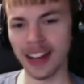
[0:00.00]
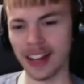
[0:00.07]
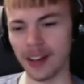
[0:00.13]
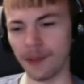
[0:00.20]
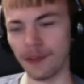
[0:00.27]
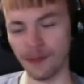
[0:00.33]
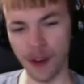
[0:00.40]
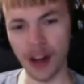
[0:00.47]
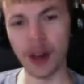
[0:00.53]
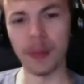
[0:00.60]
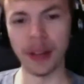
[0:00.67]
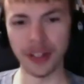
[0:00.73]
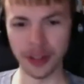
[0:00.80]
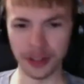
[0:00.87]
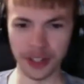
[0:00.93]

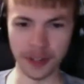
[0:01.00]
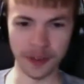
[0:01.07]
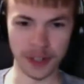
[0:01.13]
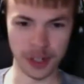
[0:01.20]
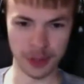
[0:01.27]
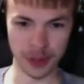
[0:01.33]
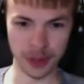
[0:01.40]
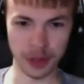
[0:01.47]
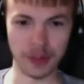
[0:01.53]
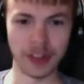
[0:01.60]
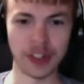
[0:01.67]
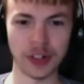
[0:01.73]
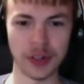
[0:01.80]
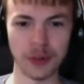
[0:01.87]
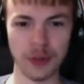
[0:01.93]
fundamental difference between these
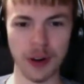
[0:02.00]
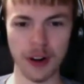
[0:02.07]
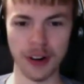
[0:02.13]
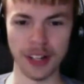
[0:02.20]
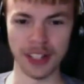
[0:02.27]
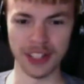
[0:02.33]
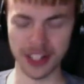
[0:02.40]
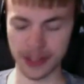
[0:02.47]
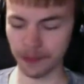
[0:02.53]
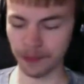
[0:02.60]
two parties,